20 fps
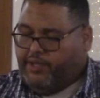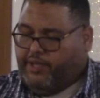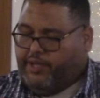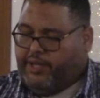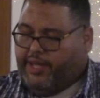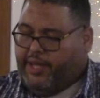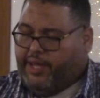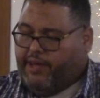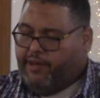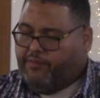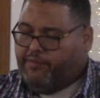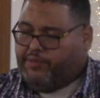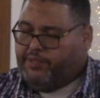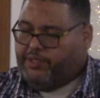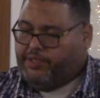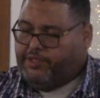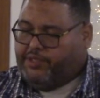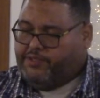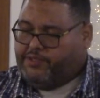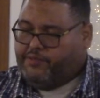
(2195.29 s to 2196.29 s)
and how we
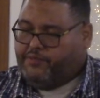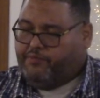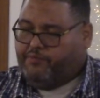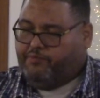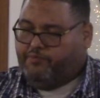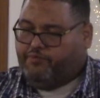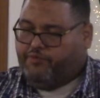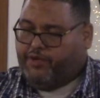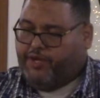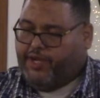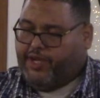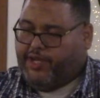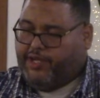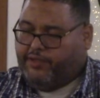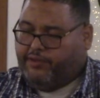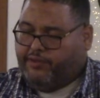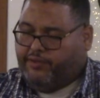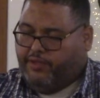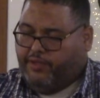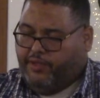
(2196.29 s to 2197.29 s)
need to bring